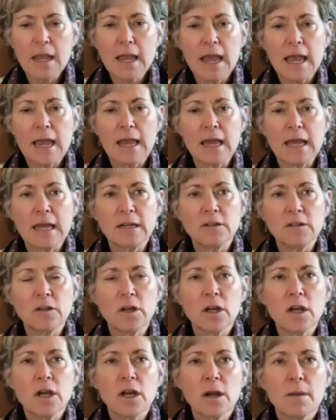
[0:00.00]
And
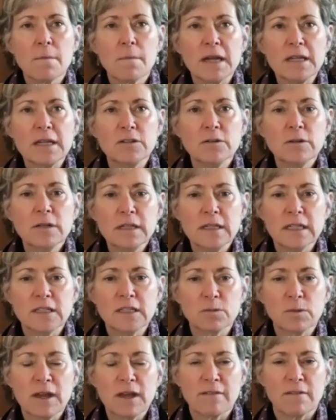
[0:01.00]
by doing
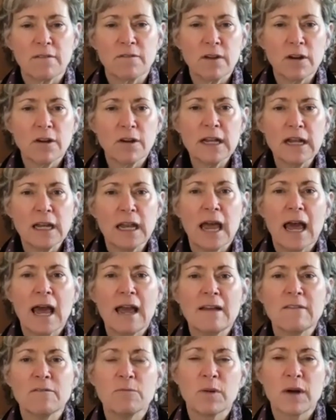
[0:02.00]
this, we have a very
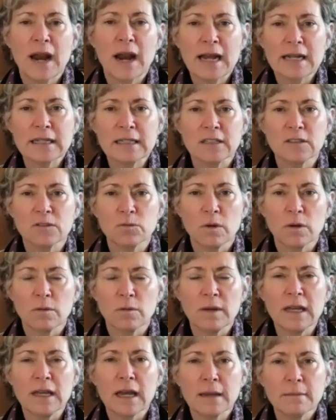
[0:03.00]
live practice where
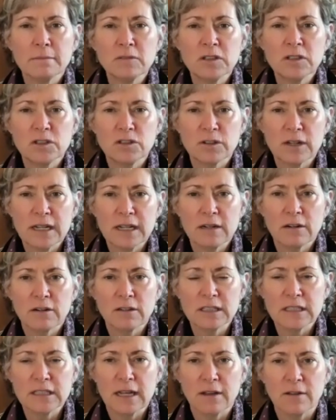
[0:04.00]
we come to train
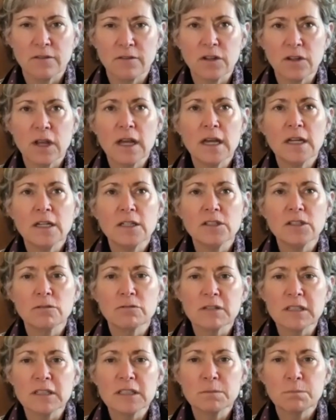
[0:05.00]
ourselves to
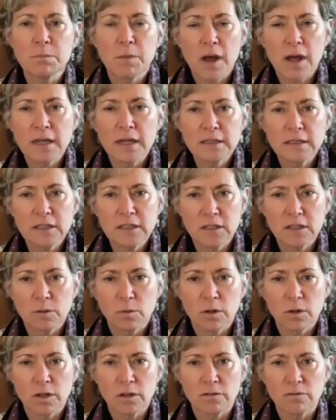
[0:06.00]
respond to the
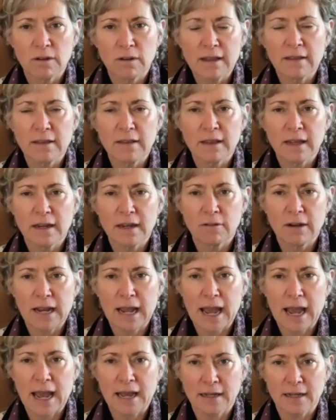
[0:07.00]
world rather than
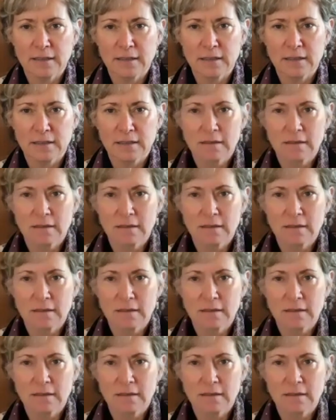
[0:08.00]
react.